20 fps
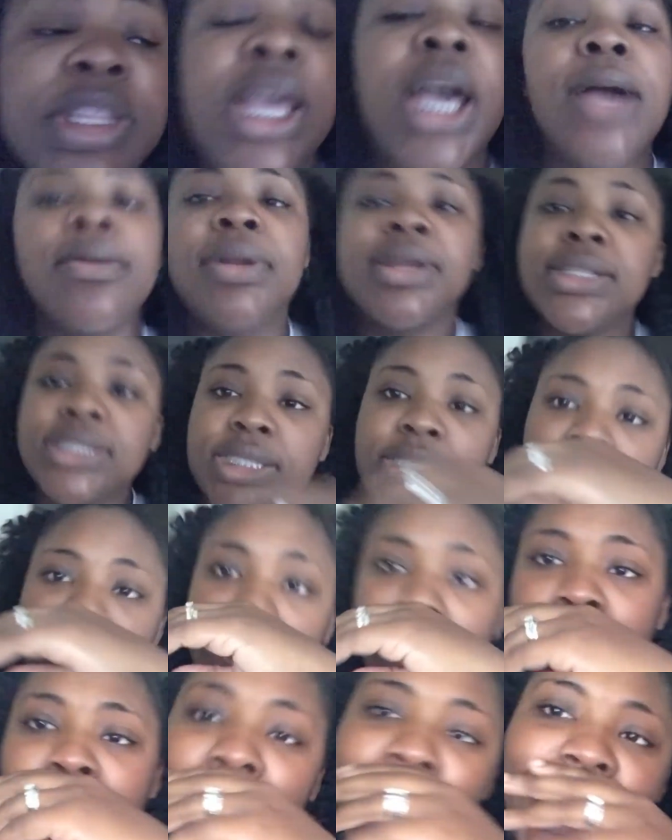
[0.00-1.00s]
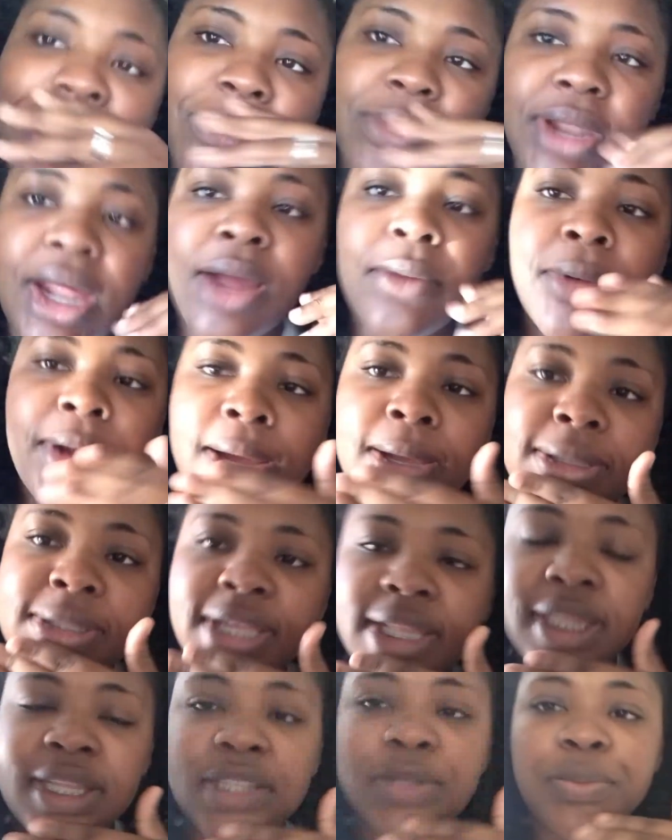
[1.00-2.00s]
I'm content with not having eyebrows
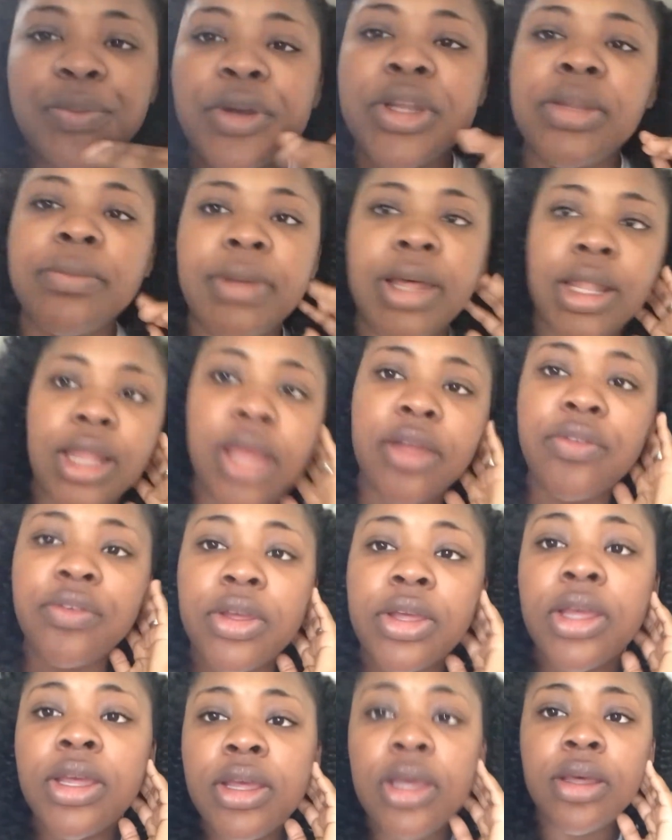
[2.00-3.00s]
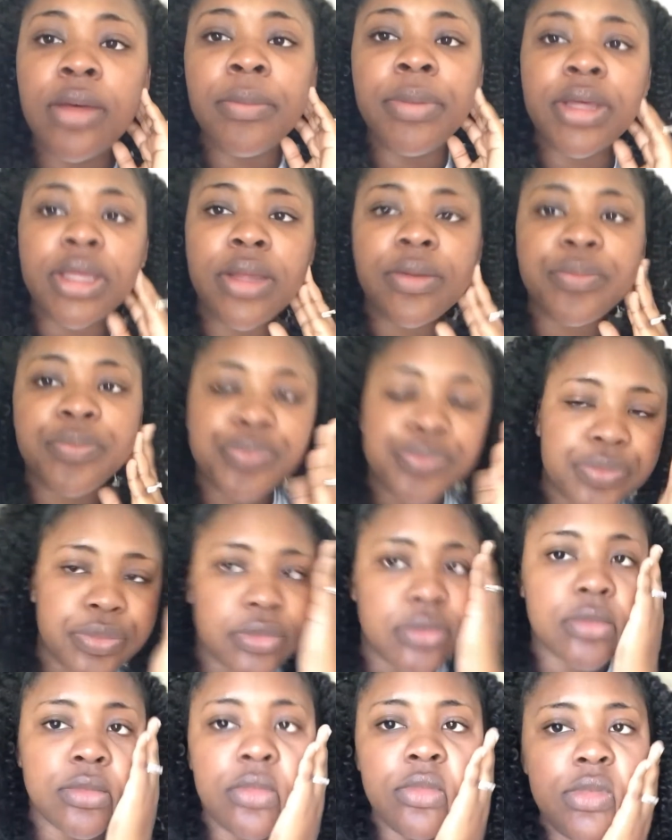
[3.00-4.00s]
at this point in my life. But
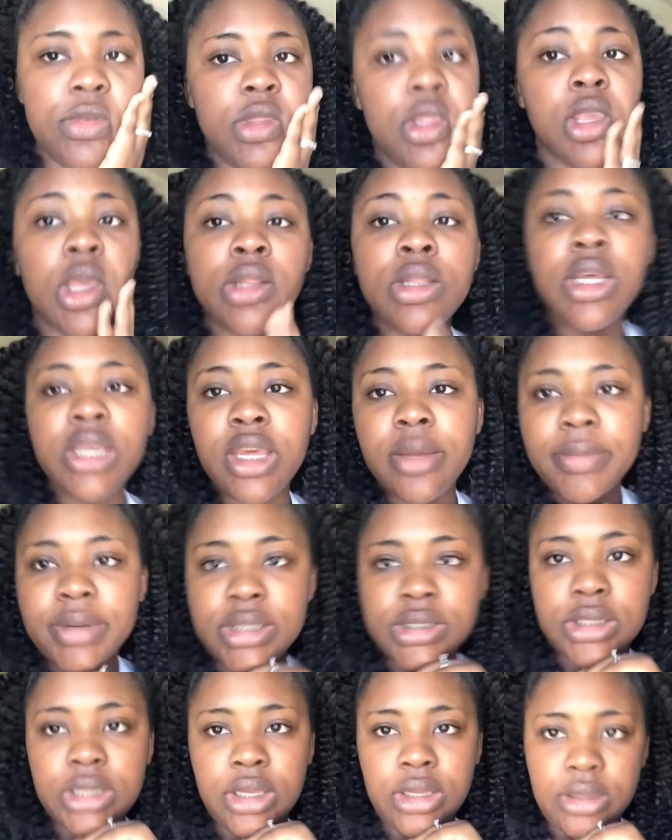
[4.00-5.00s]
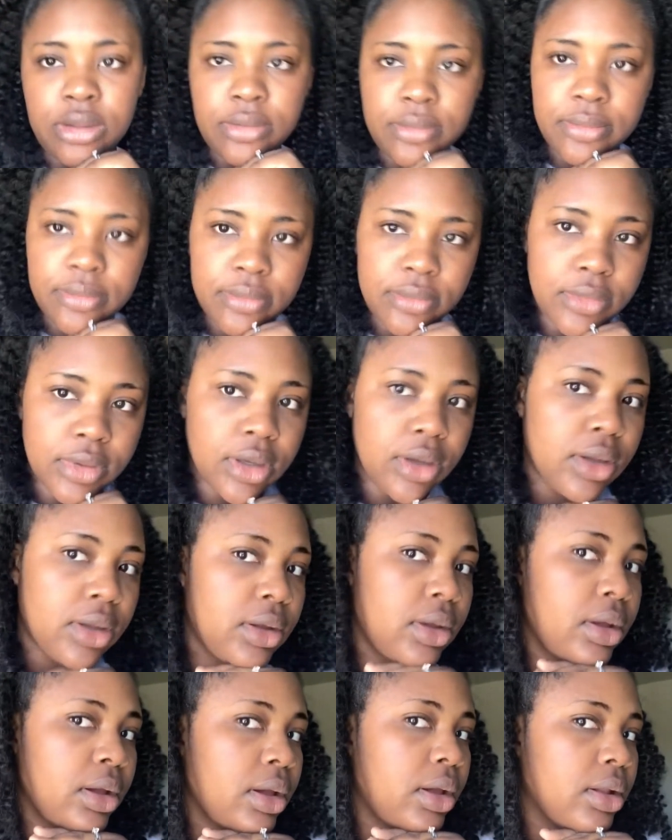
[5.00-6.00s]
look at my skin.
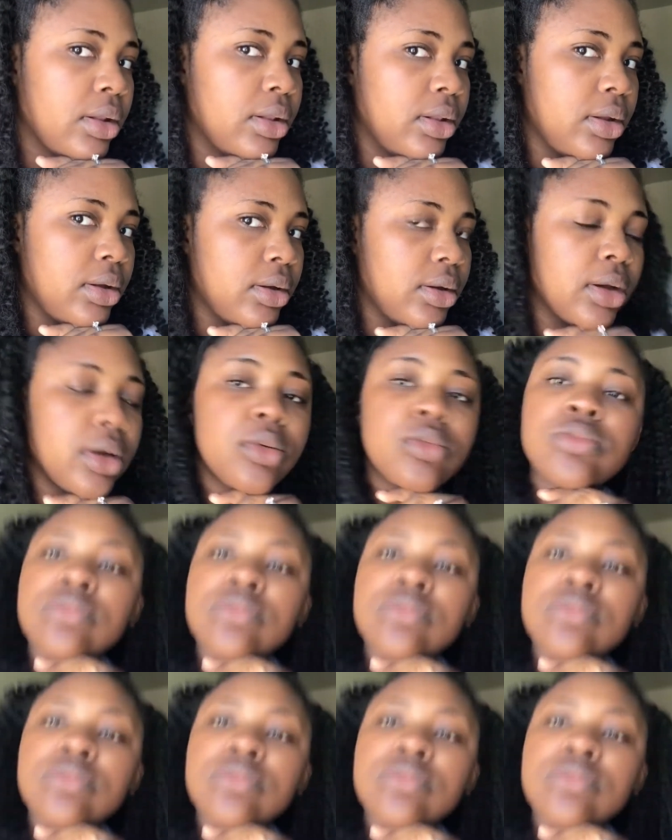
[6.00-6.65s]
Look.